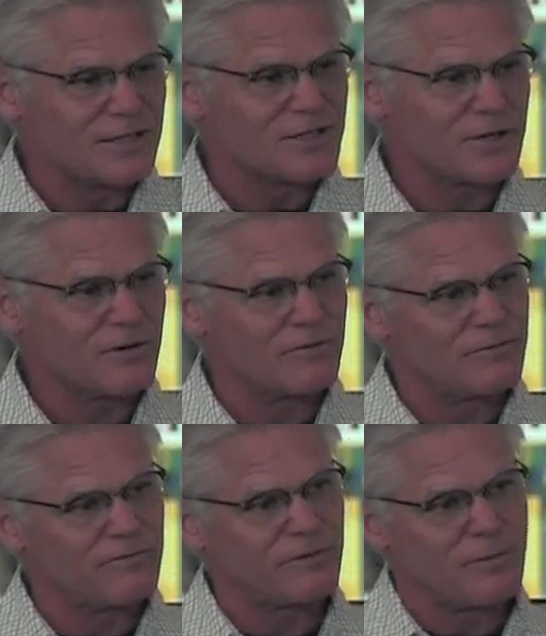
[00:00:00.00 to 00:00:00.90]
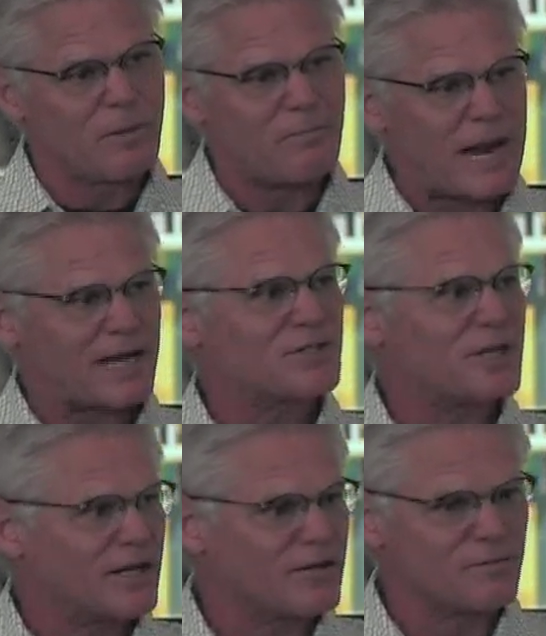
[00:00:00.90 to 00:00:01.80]
So from the
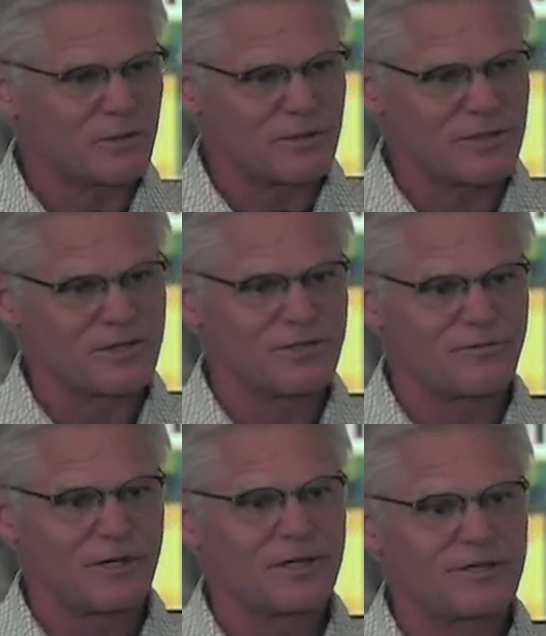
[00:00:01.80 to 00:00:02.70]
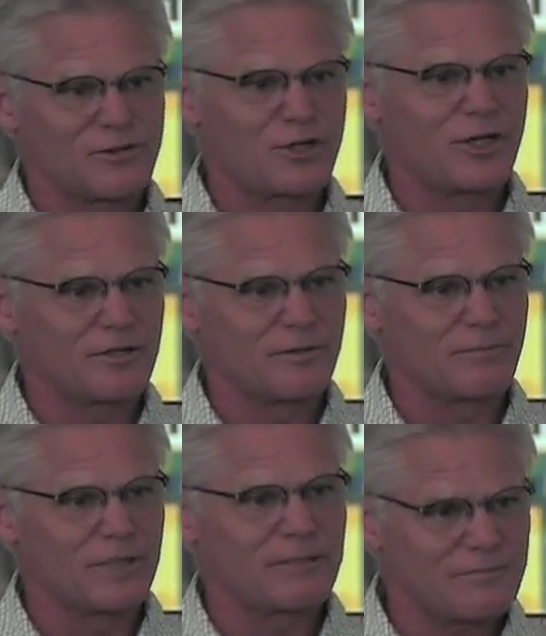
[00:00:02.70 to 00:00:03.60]
backside of the breweries, it's very congenial.
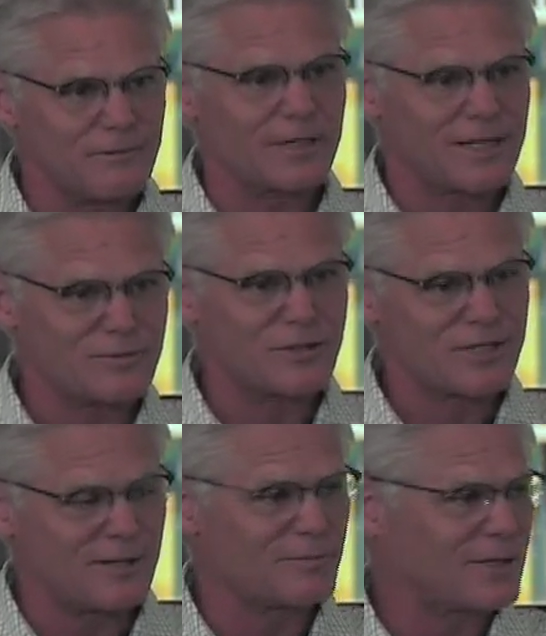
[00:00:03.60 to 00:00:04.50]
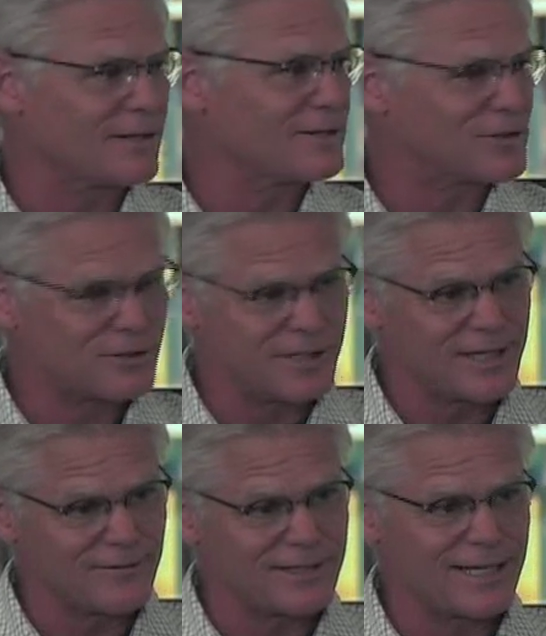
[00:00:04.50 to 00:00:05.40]
But when it comes to selling beer on the street
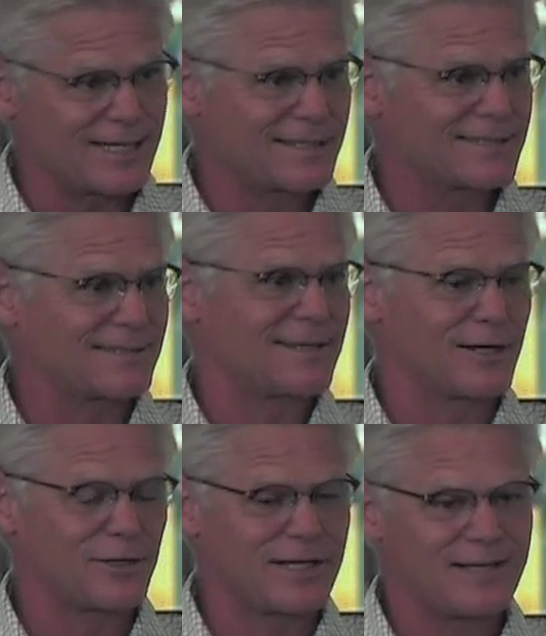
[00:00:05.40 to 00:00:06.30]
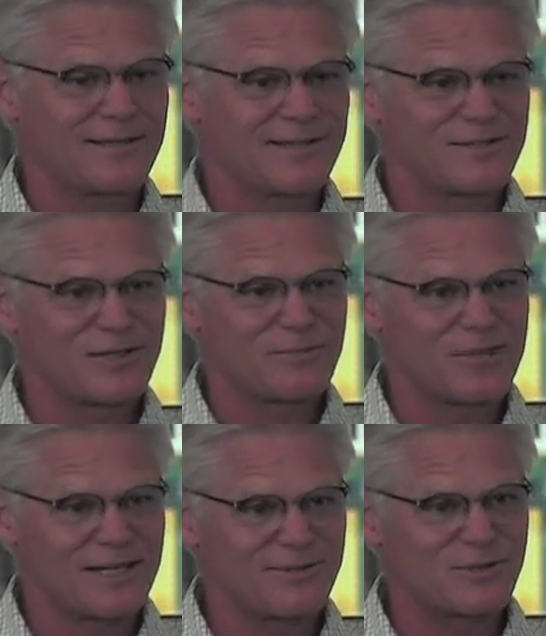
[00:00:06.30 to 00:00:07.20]
every day, it gets ugly
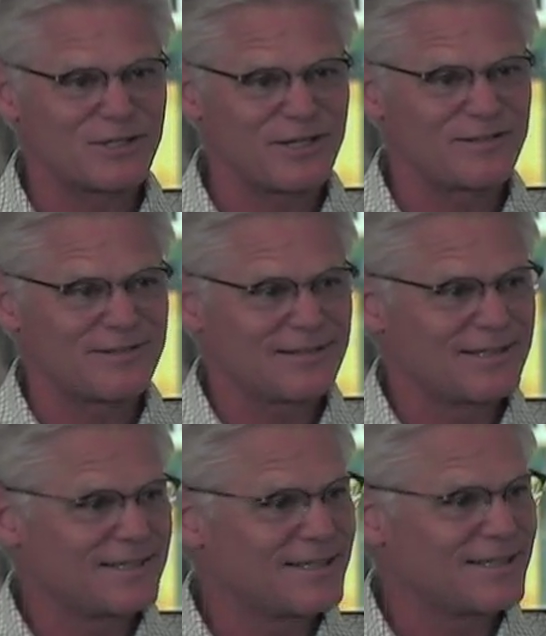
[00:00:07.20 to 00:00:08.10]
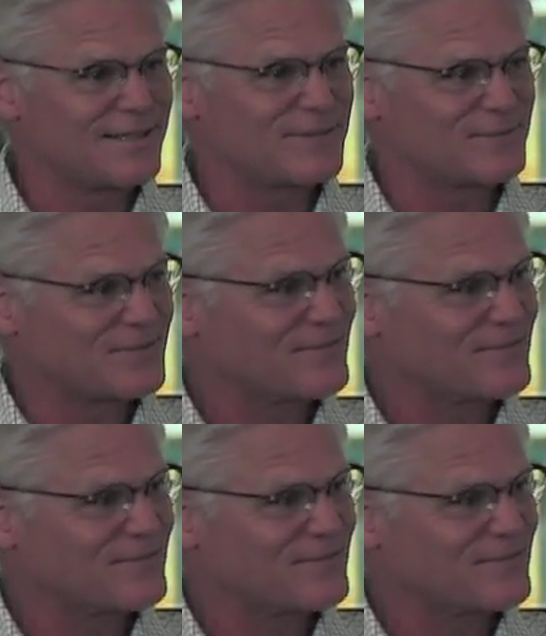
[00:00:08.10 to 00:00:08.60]
sometimes. So, you know.